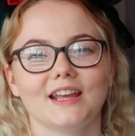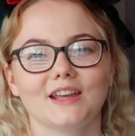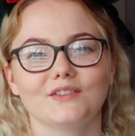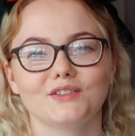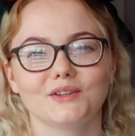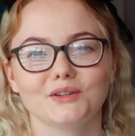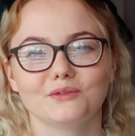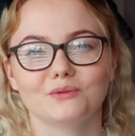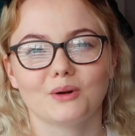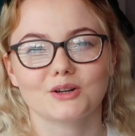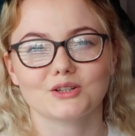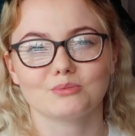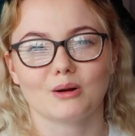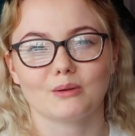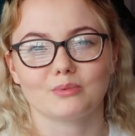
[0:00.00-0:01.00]
if you've
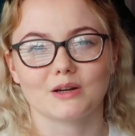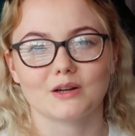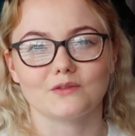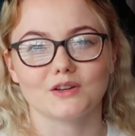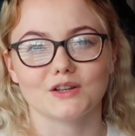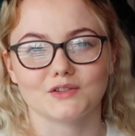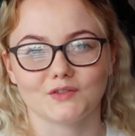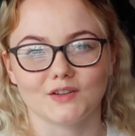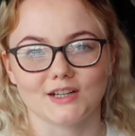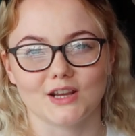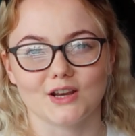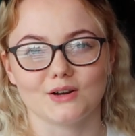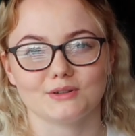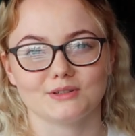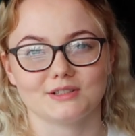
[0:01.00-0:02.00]
watched my previous
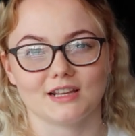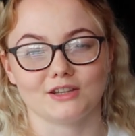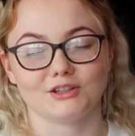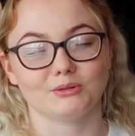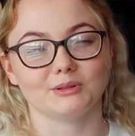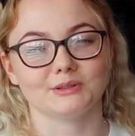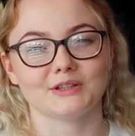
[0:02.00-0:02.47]
videos, then you will